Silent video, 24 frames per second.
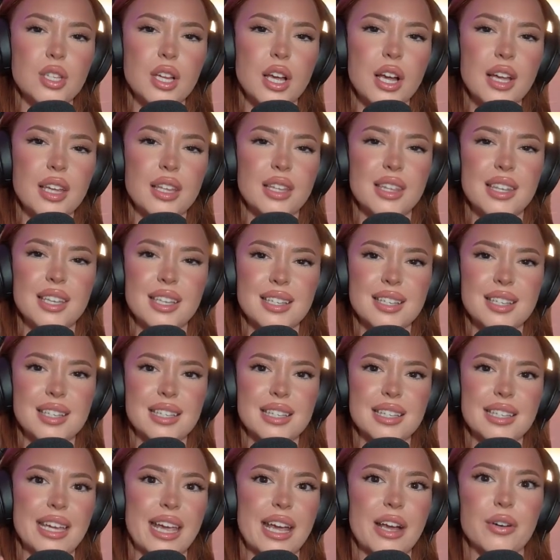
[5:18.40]
this
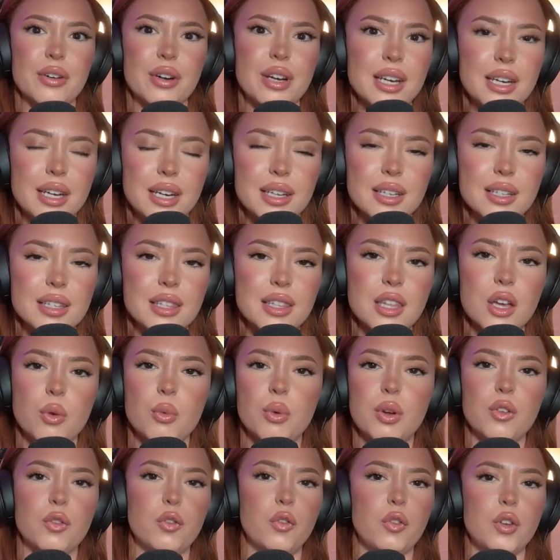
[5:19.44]
scariness that
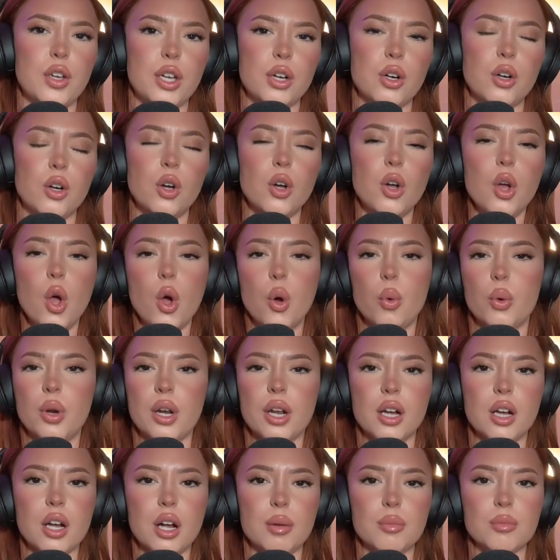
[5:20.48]
we feel when it
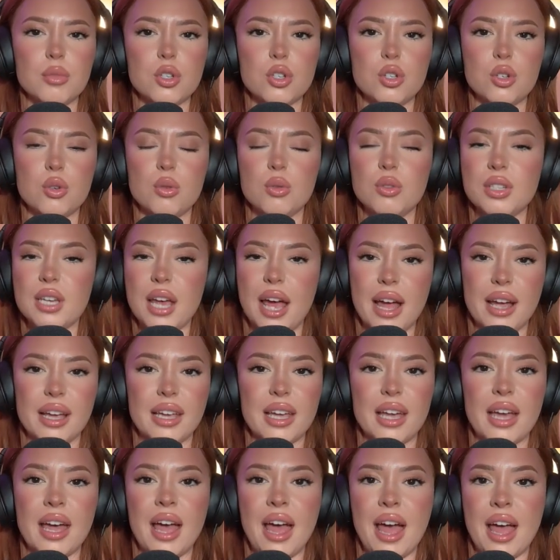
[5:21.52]
comes to tech
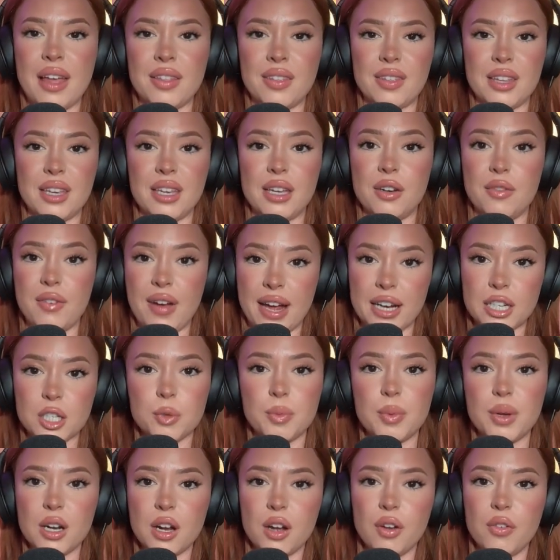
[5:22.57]
and the
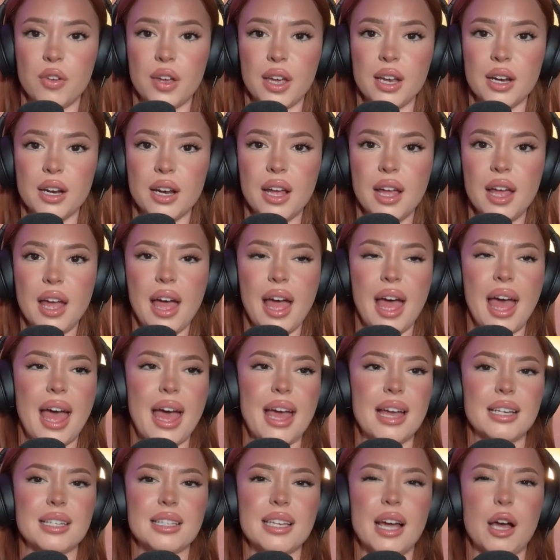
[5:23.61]
advancement of it,
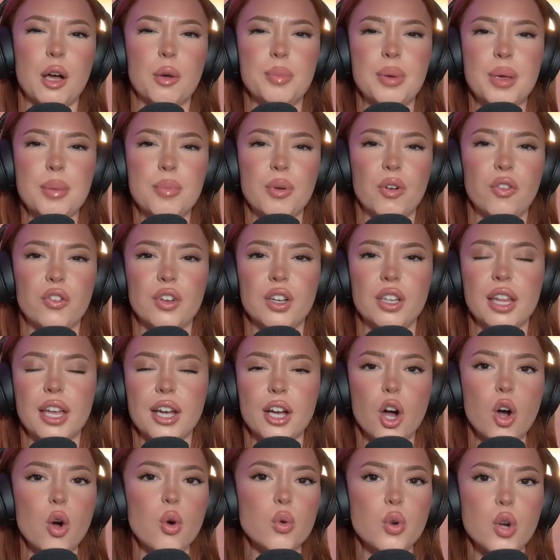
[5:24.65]
and how people feel like,
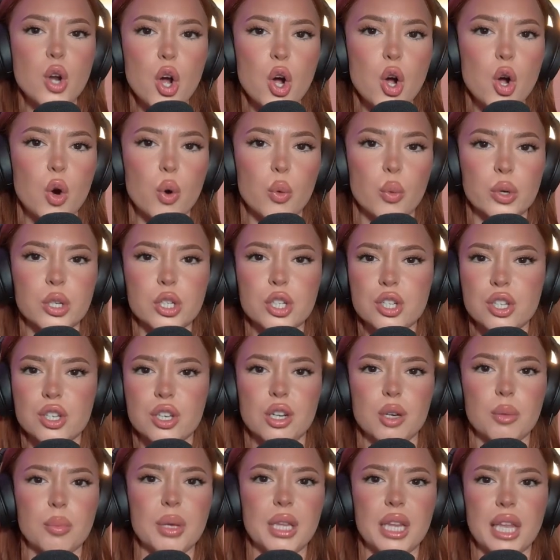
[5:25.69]
oh no, we're just going to
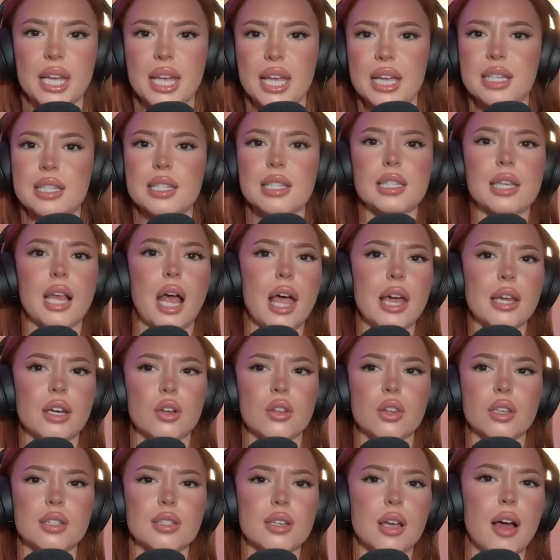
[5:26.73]
be like inside all
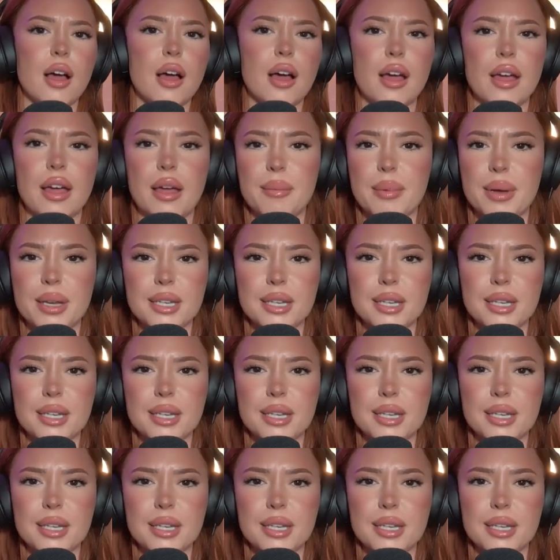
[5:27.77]
the time and